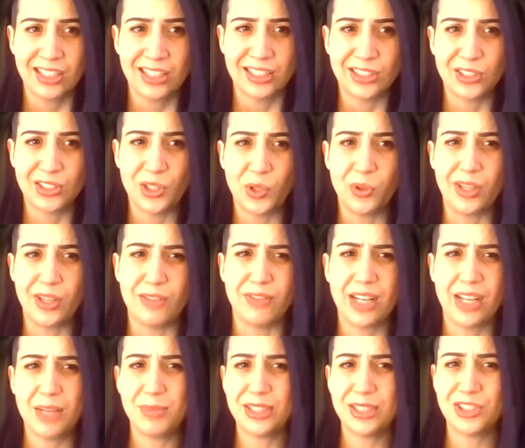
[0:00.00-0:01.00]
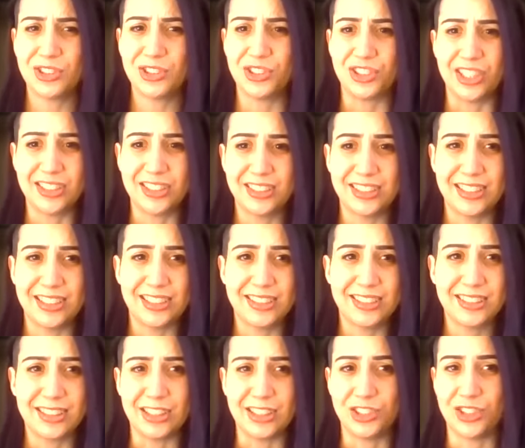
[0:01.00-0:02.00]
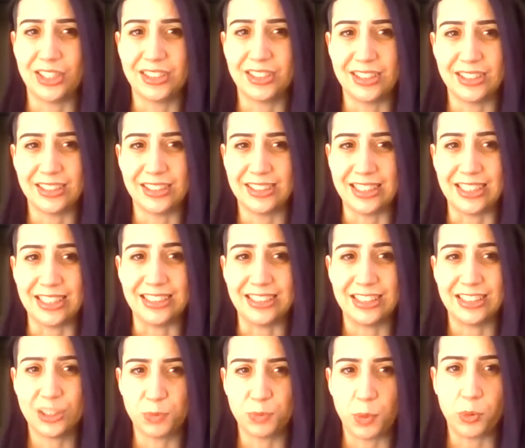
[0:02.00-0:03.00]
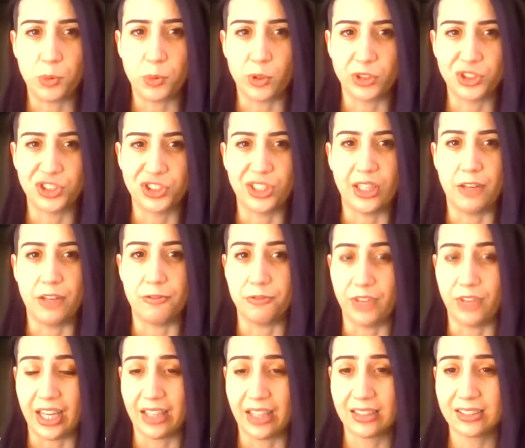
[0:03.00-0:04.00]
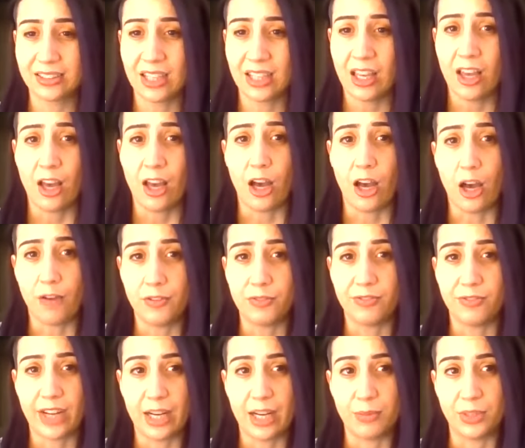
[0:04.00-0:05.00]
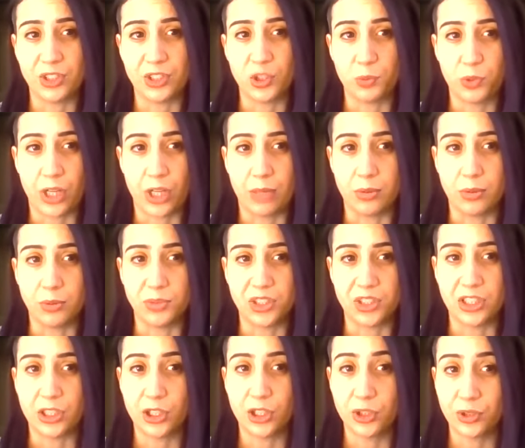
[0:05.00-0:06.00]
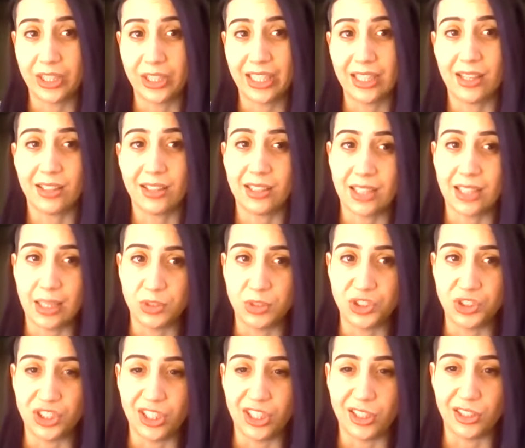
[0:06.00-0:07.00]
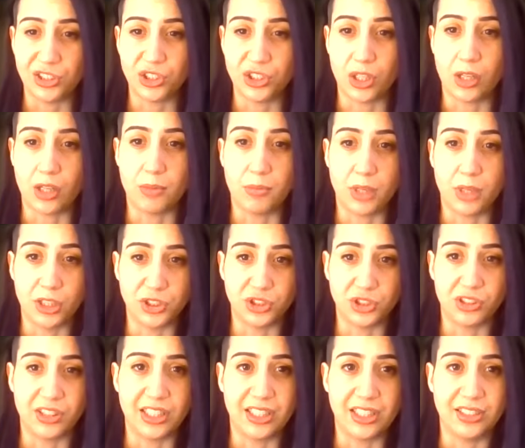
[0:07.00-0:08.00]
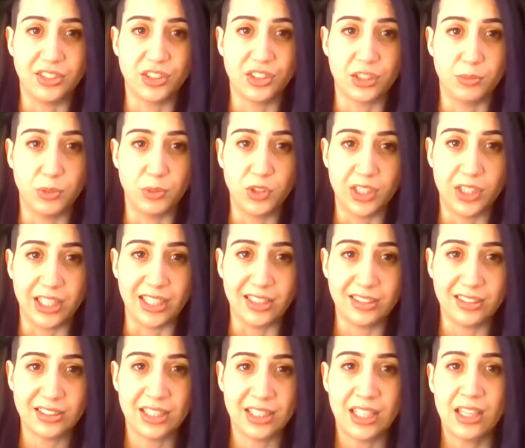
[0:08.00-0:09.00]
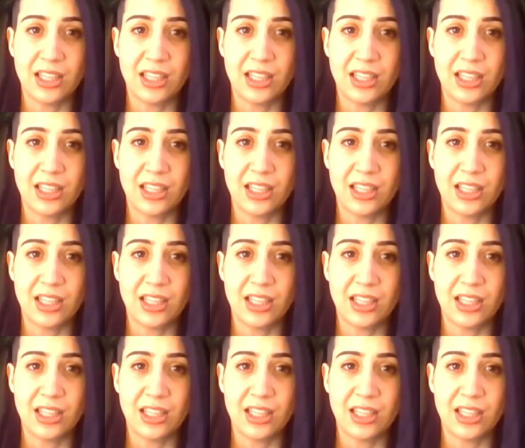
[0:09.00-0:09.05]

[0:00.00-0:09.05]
So environmental justice addresses the disproportionate effects of environmental problems, including climate change, on marginalized communities.